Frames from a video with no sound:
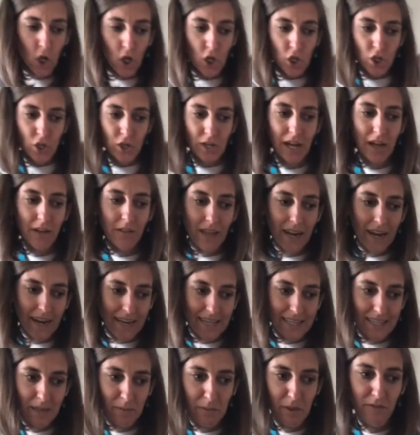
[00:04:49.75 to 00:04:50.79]
So now they're
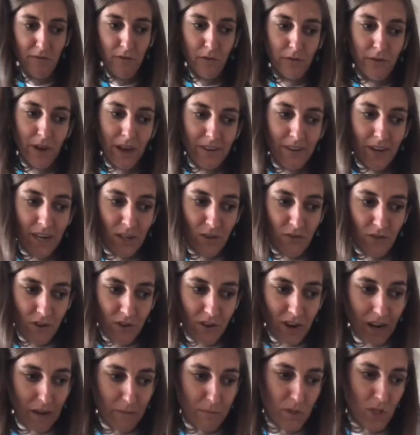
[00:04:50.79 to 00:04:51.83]
asking me for 500
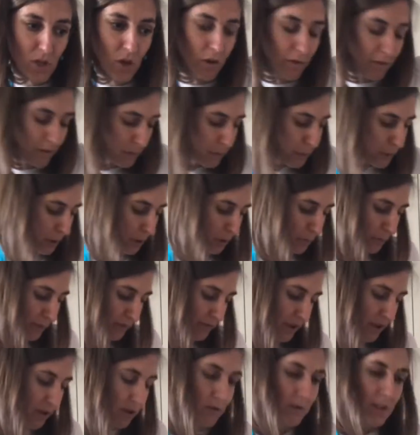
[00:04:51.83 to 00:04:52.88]
grams of the pulp of
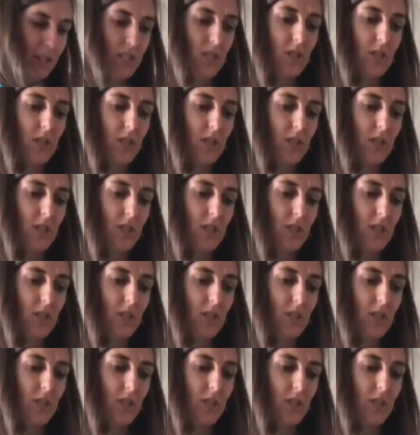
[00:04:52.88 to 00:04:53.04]
the orange.